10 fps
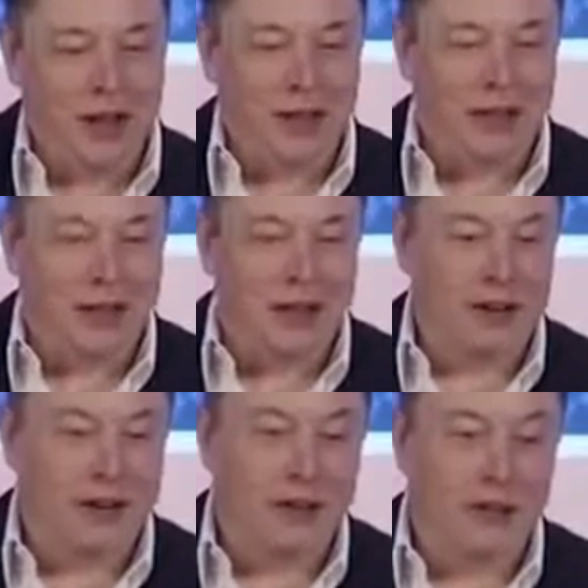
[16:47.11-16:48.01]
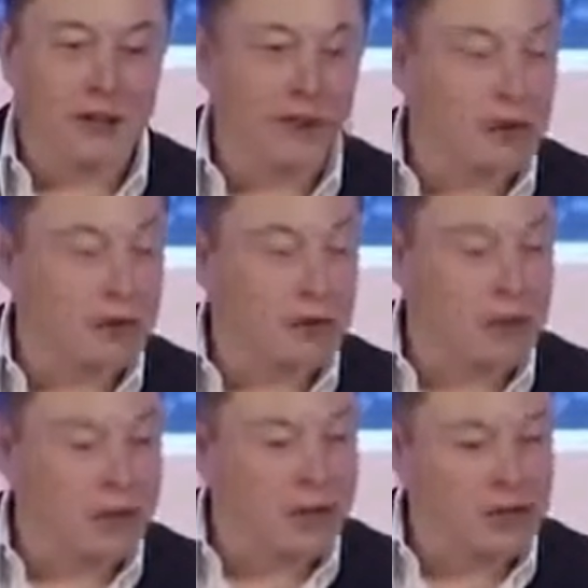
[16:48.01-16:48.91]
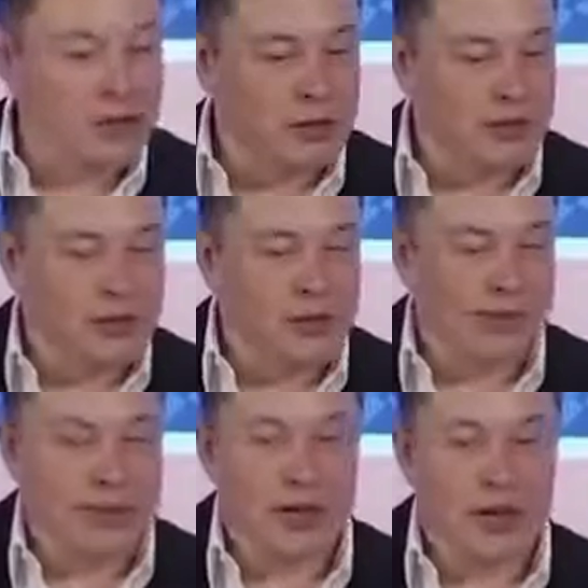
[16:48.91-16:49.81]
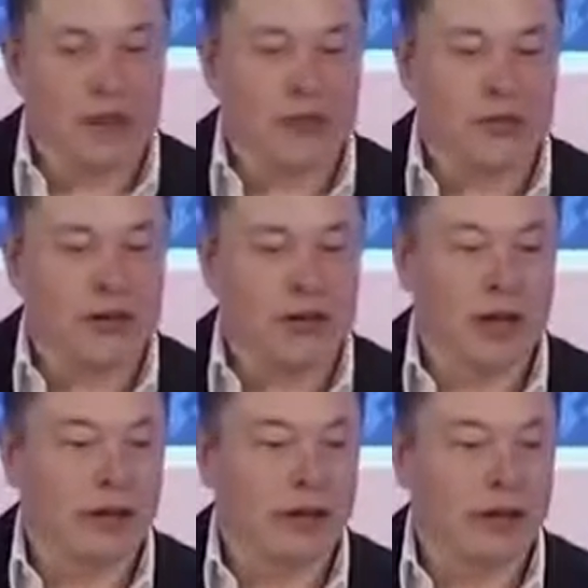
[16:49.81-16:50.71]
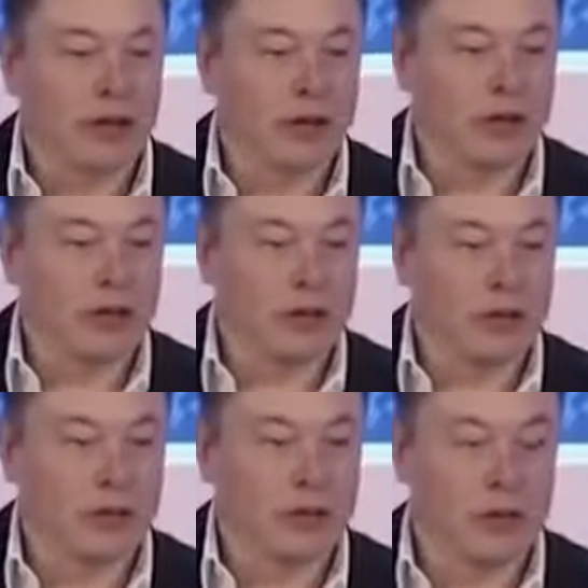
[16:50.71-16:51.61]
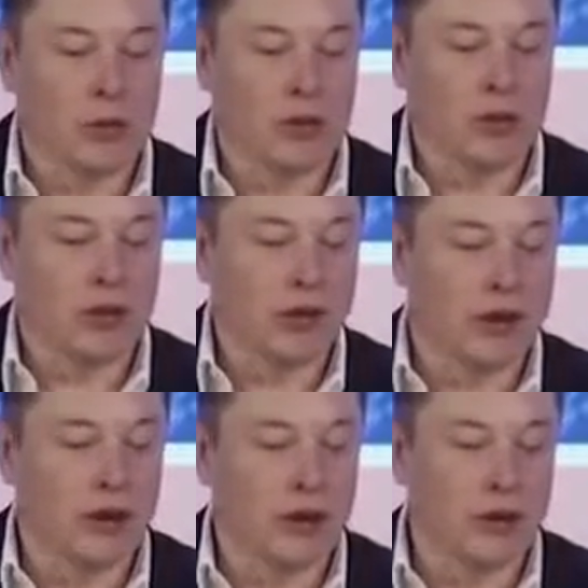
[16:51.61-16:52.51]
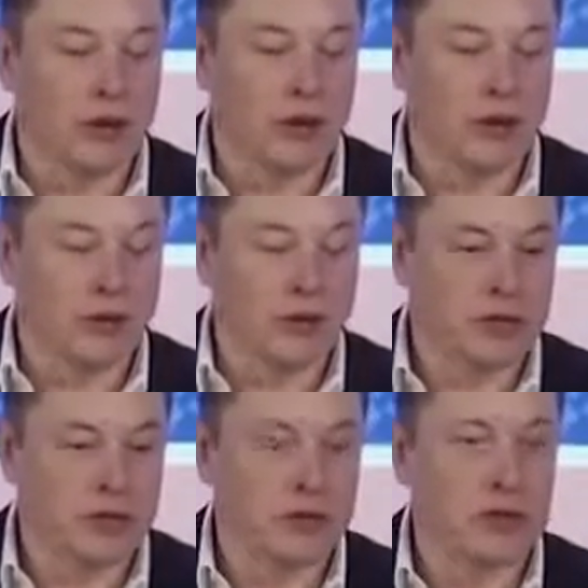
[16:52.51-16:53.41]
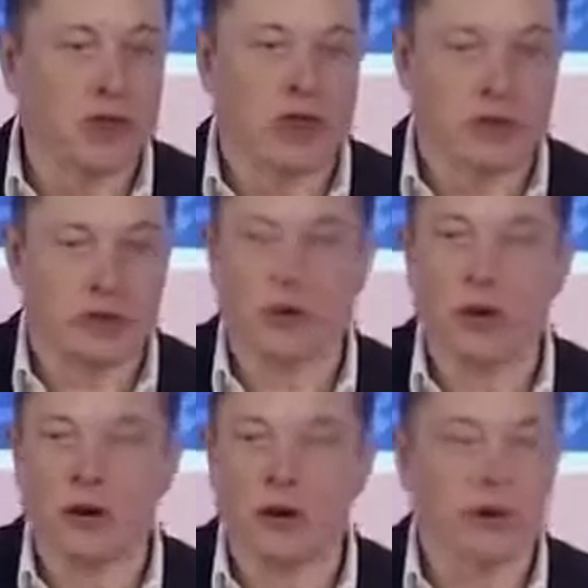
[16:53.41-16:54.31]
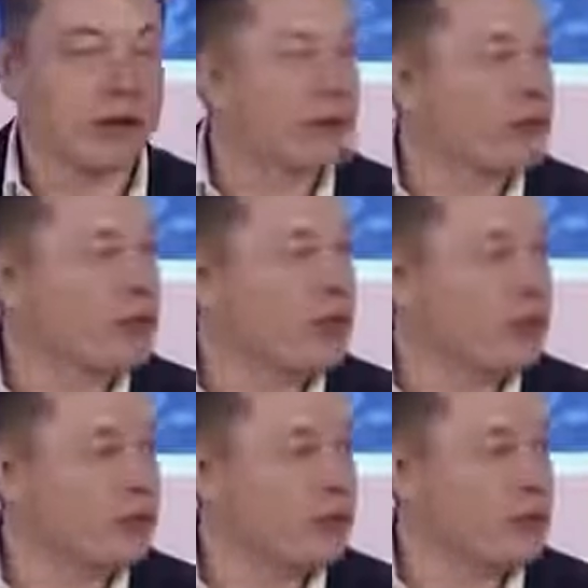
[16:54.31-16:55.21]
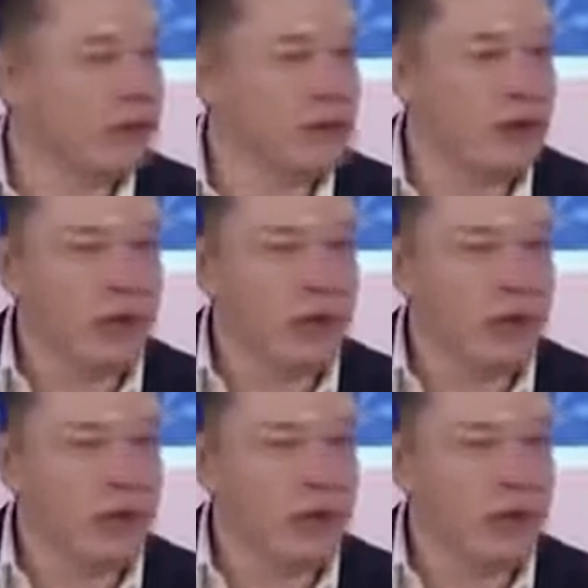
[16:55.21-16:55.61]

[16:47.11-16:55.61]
And there'd be no precipitation, and almost the entire ecosystem is solar powered. So